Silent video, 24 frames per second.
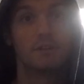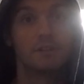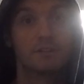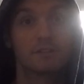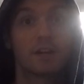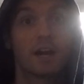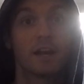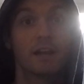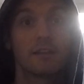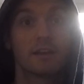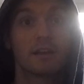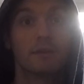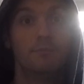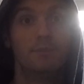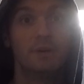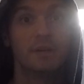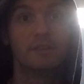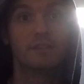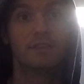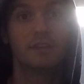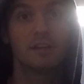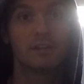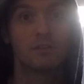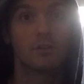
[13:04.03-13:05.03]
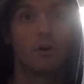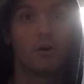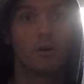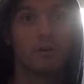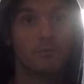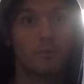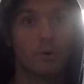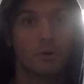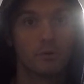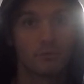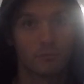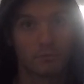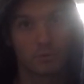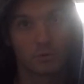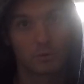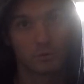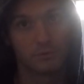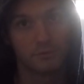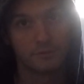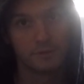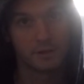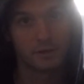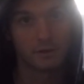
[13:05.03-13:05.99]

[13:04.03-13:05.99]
it's kind of like a big thing in the automotive world.